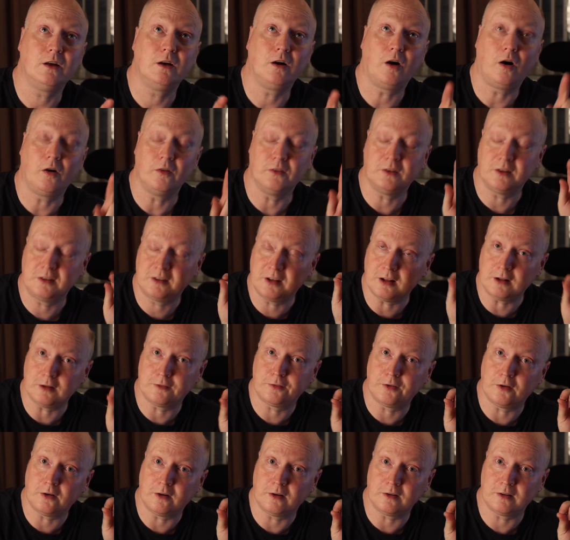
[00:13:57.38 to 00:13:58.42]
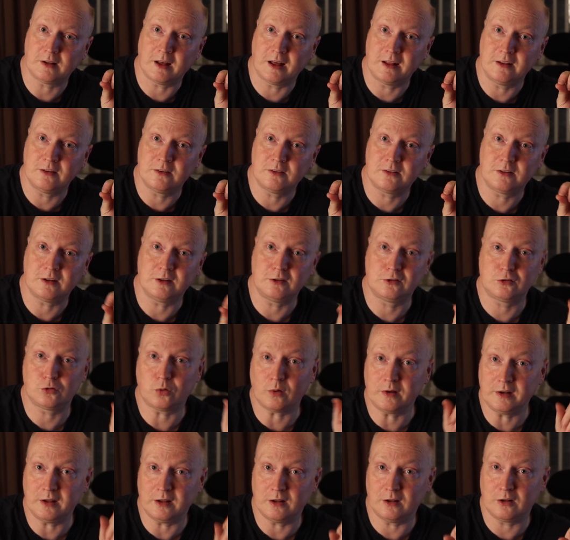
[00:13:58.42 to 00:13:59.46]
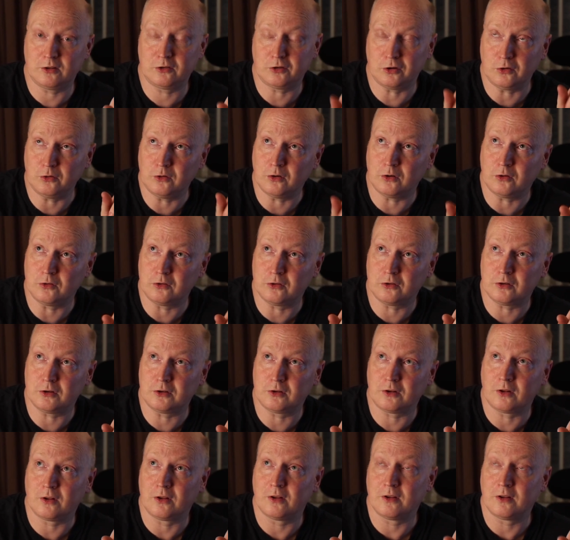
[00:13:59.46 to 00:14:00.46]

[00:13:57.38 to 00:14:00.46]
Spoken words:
on the telephoto lens, it's 200